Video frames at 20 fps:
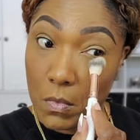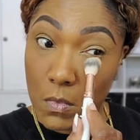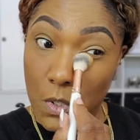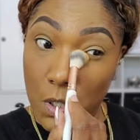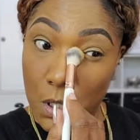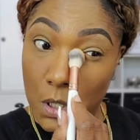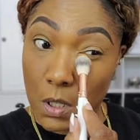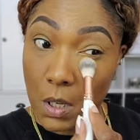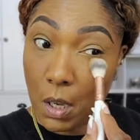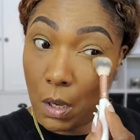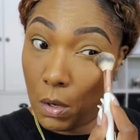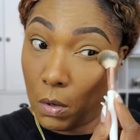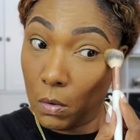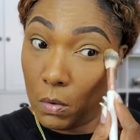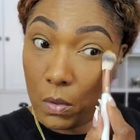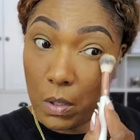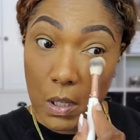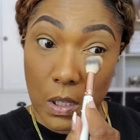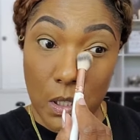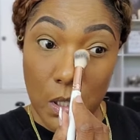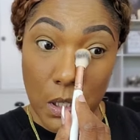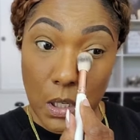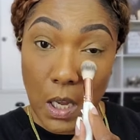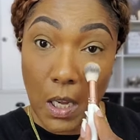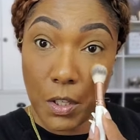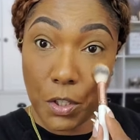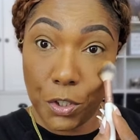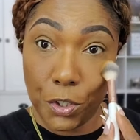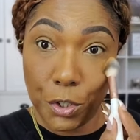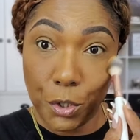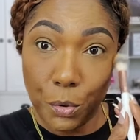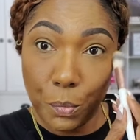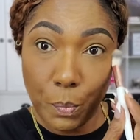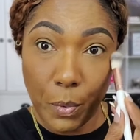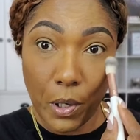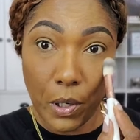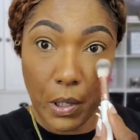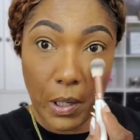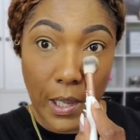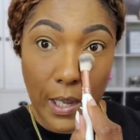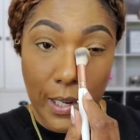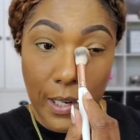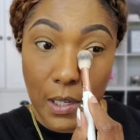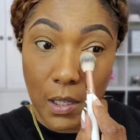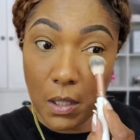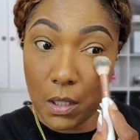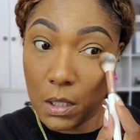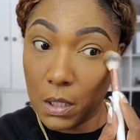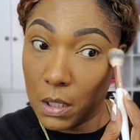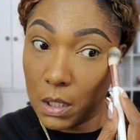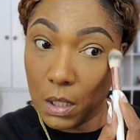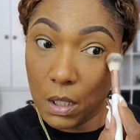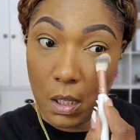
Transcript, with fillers: So it's not super light,